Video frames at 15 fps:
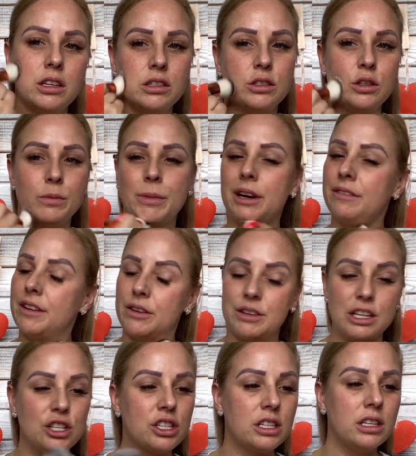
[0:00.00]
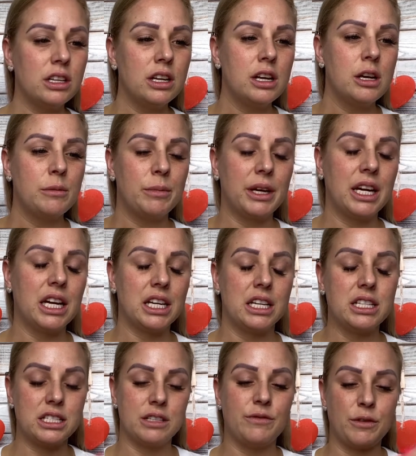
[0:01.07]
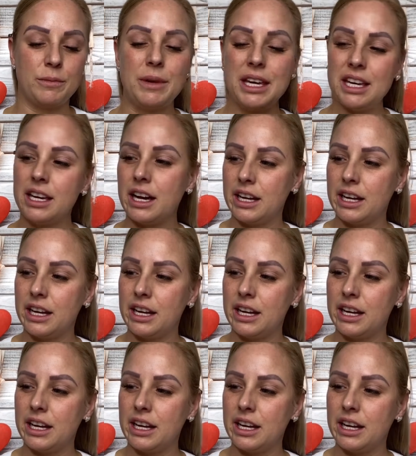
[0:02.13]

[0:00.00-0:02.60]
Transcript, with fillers: do my foundation because for me,